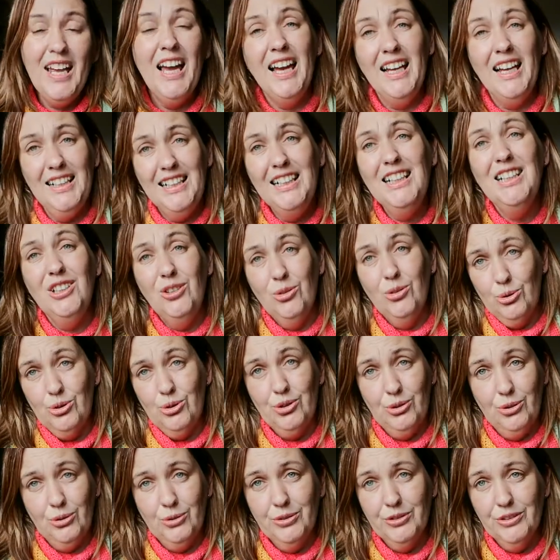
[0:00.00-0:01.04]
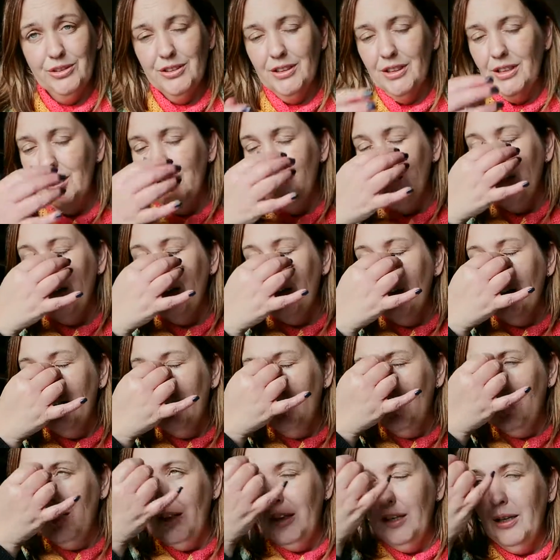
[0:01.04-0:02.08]
and in your shoes,
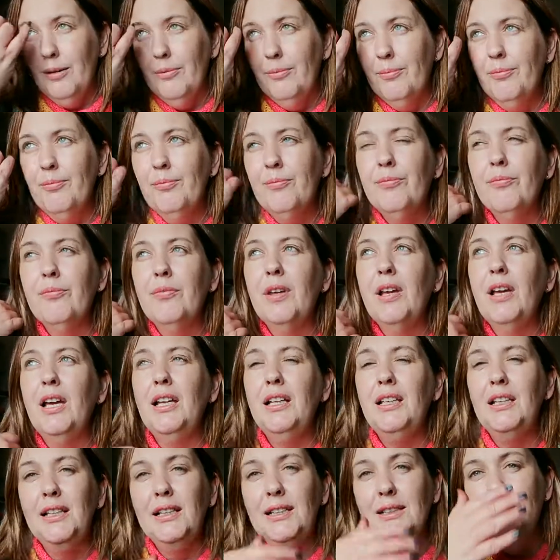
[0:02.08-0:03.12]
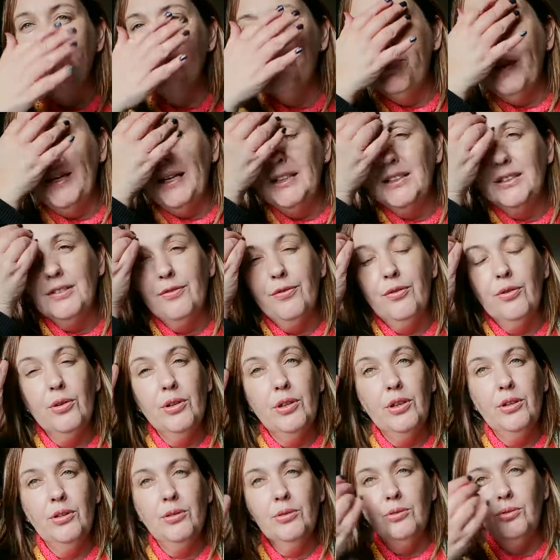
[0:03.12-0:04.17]
it is best for
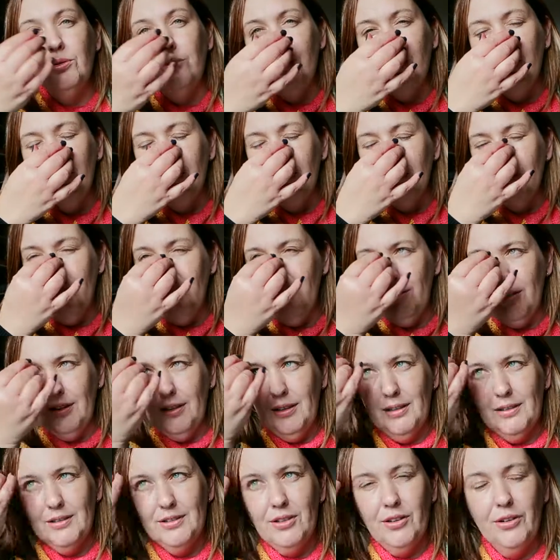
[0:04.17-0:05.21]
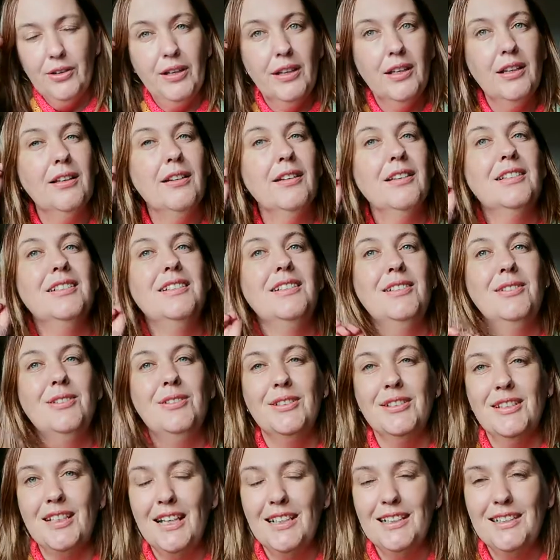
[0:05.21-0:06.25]
you to, sorry, it's
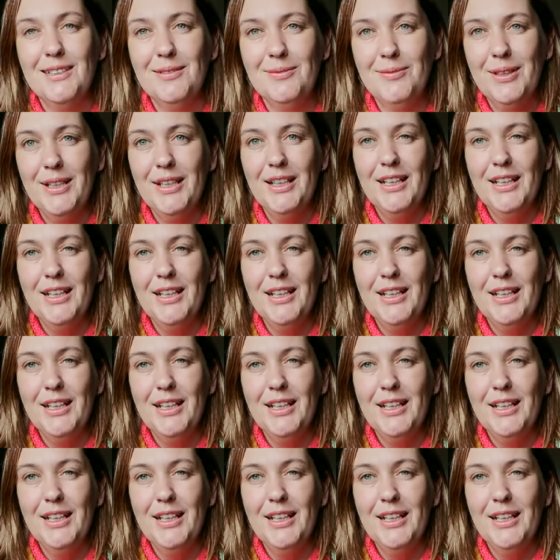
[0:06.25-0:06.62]
irritating.